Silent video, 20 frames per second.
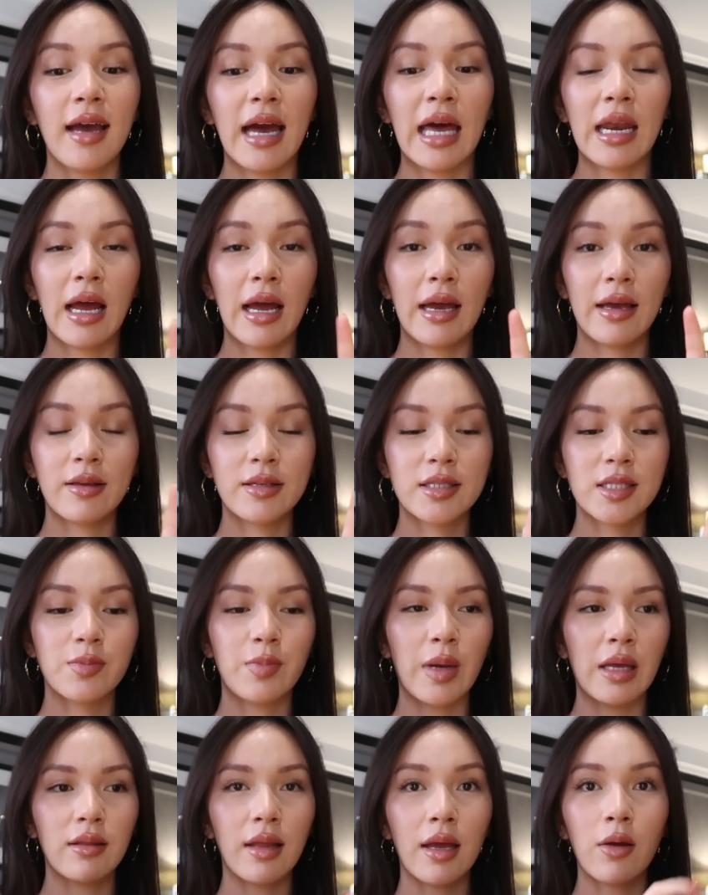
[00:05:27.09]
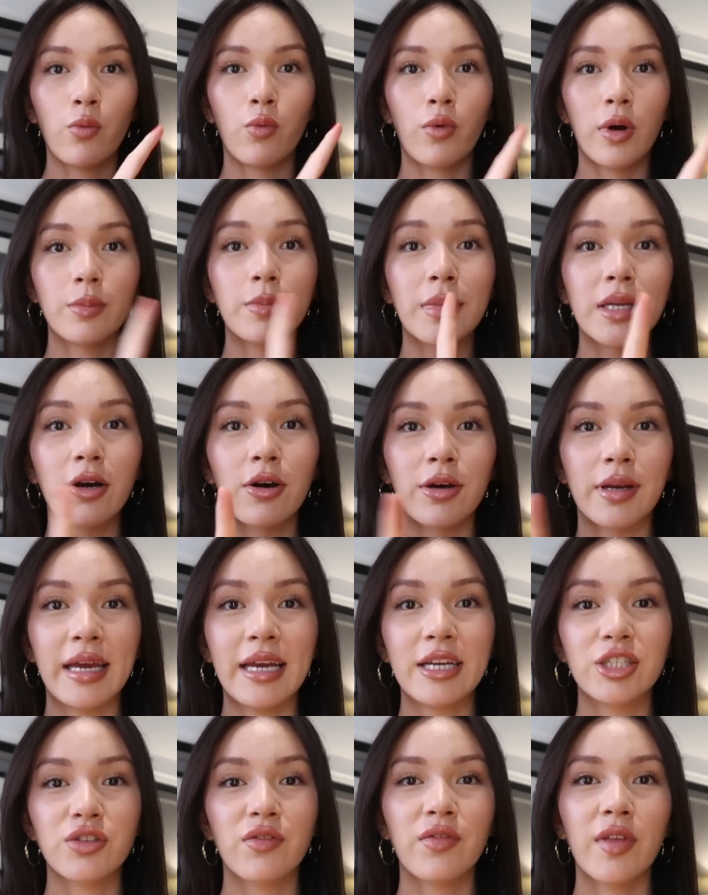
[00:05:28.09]
and I spent like 1 minute on
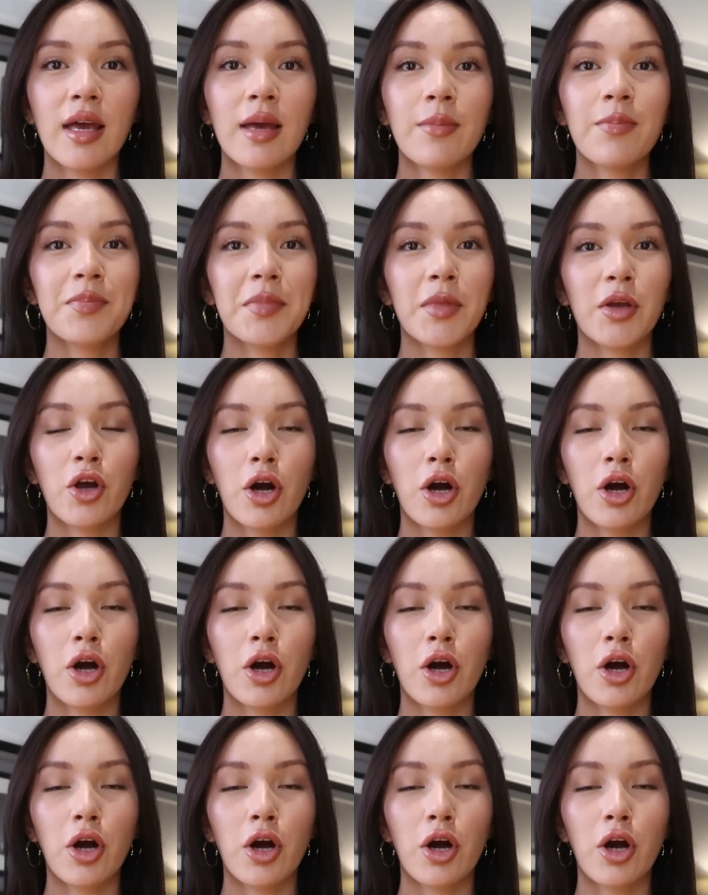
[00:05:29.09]
each of them,